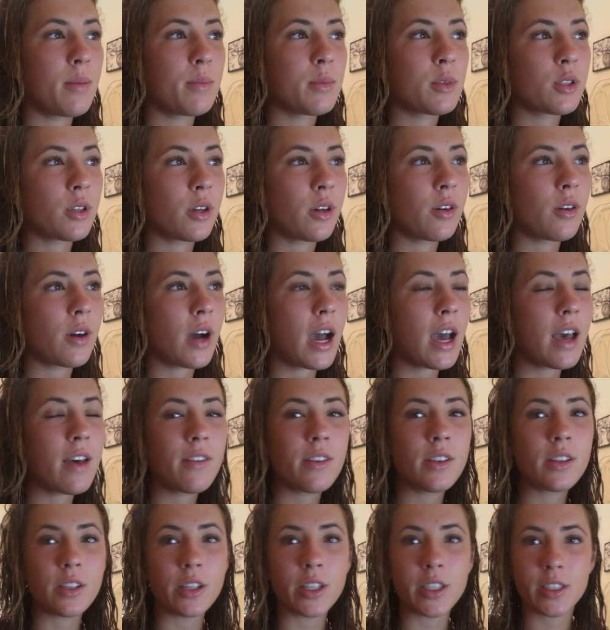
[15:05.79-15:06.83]
So I
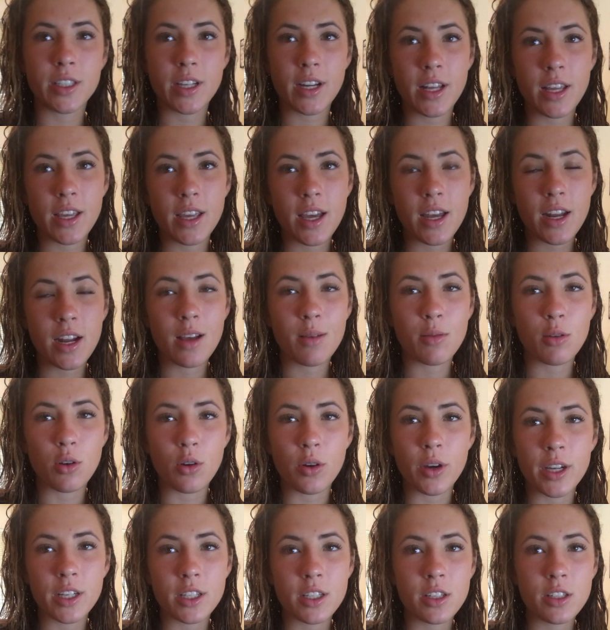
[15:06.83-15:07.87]
haven't looked at it yet. I'm
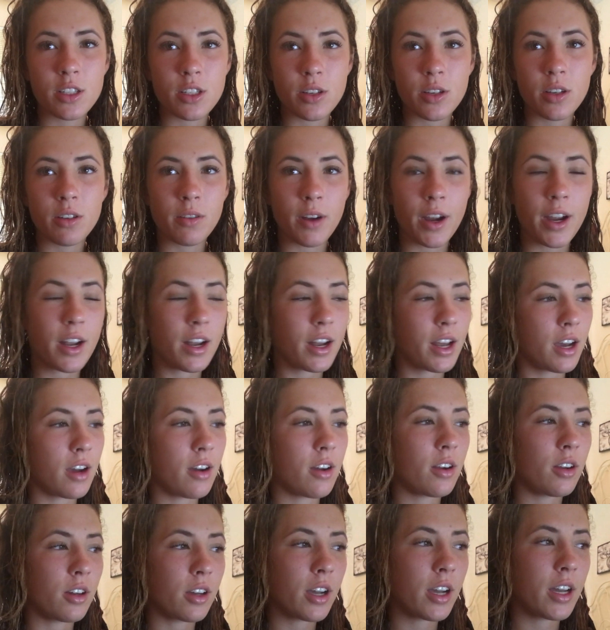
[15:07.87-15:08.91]
going to do it right now,
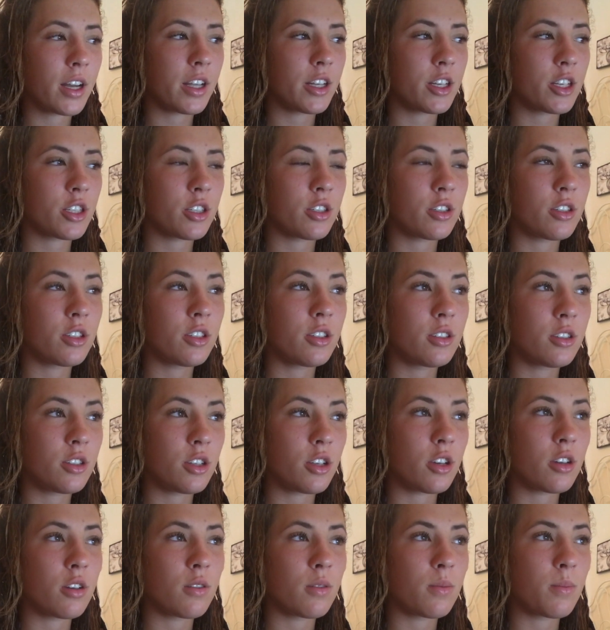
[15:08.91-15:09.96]
and I'll kind of just
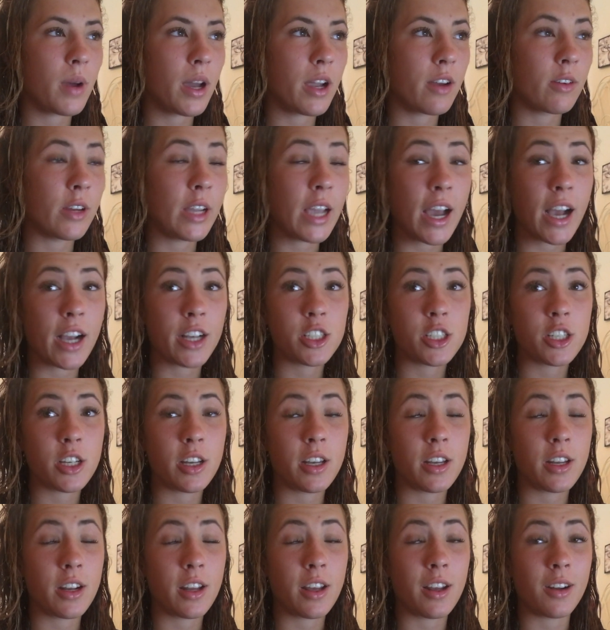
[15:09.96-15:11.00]
do my
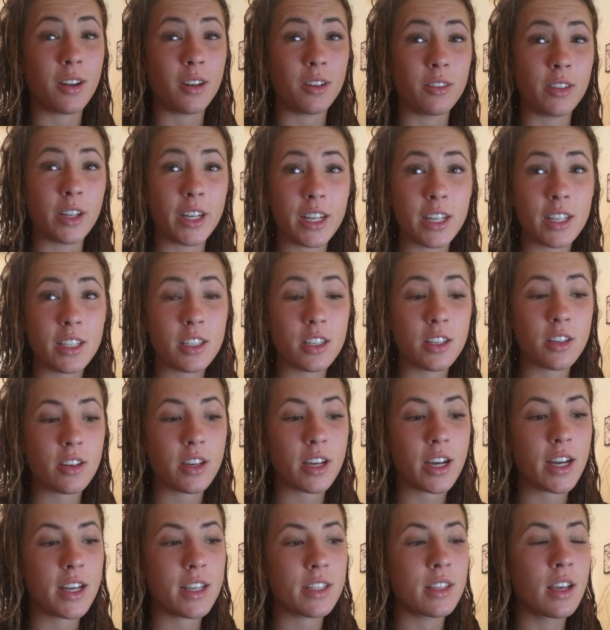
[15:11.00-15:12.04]
reaction and I'll read it to you
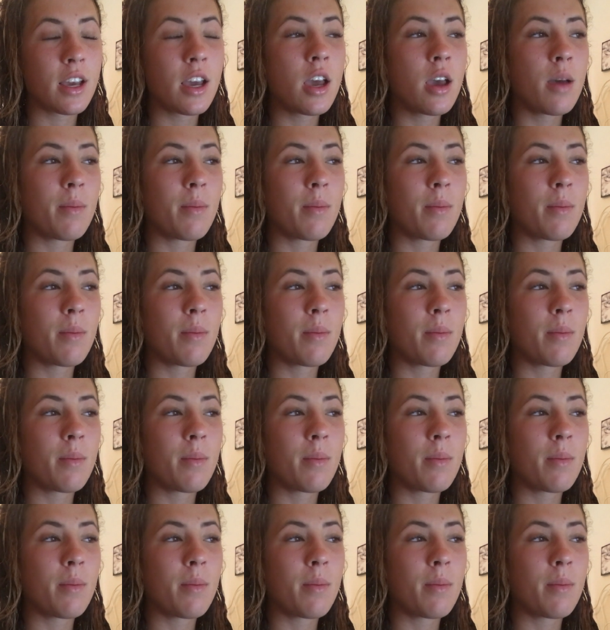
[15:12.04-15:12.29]
guys.